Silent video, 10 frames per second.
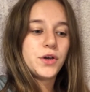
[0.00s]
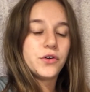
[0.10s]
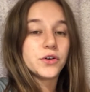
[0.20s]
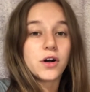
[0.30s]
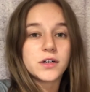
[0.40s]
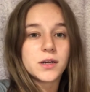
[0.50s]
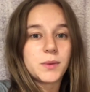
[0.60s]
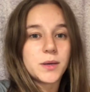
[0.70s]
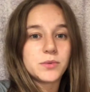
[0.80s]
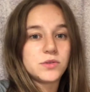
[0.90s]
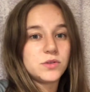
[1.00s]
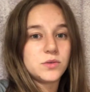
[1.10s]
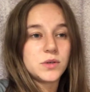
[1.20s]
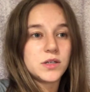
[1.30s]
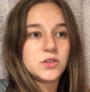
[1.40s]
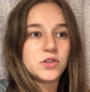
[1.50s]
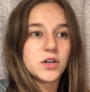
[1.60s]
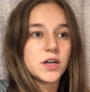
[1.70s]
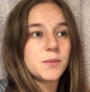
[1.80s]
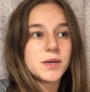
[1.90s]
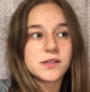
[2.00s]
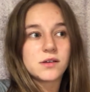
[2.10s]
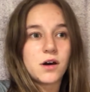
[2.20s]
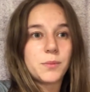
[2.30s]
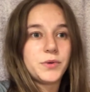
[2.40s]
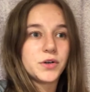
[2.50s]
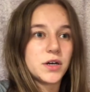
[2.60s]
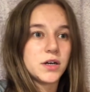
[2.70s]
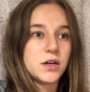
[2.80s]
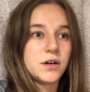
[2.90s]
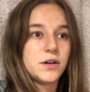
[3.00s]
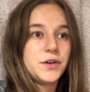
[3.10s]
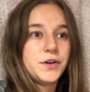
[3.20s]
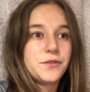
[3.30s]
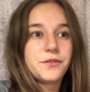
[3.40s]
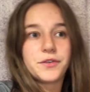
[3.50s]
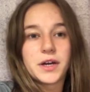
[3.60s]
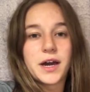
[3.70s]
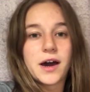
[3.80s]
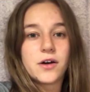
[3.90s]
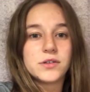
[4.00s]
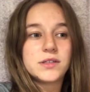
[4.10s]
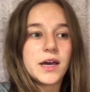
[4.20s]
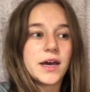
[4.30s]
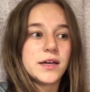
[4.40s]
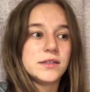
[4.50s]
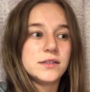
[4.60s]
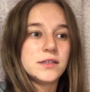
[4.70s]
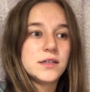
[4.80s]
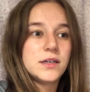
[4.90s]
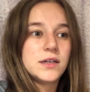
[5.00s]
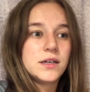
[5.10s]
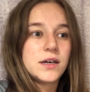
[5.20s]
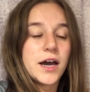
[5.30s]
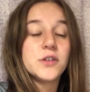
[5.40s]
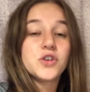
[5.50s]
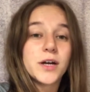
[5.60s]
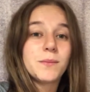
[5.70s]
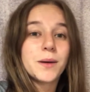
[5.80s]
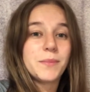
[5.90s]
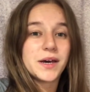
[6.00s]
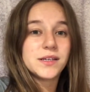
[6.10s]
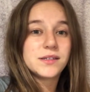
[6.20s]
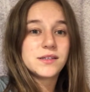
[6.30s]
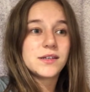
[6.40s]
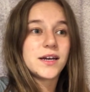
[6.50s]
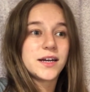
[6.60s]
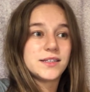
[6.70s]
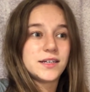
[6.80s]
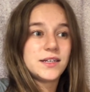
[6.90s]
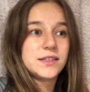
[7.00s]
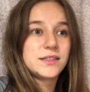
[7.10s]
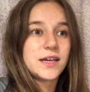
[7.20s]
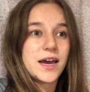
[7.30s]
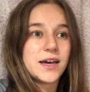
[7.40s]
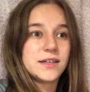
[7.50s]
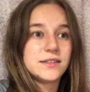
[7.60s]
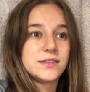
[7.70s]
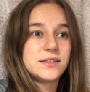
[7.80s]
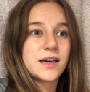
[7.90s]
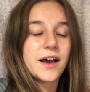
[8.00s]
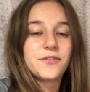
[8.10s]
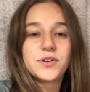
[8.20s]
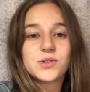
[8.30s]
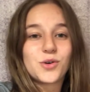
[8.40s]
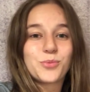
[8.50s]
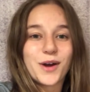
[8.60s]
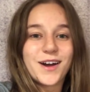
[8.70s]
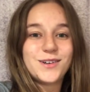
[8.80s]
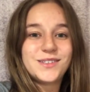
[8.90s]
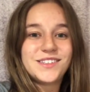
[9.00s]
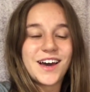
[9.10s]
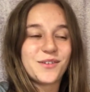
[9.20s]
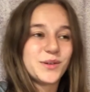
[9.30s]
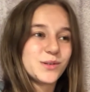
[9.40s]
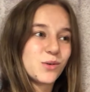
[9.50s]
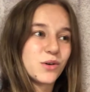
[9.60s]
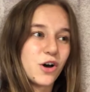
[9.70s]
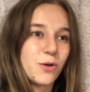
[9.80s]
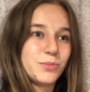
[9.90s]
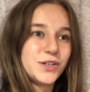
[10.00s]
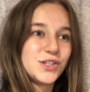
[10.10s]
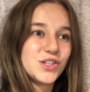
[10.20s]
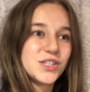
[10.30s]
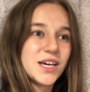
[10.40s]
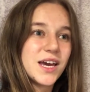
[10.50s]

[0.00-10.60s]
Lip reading: you're not gonna be able to do it, you're gonna mess up, you're gonna freak out. And I tried my best and I did it, and I feel so proud. I feel so accomplished.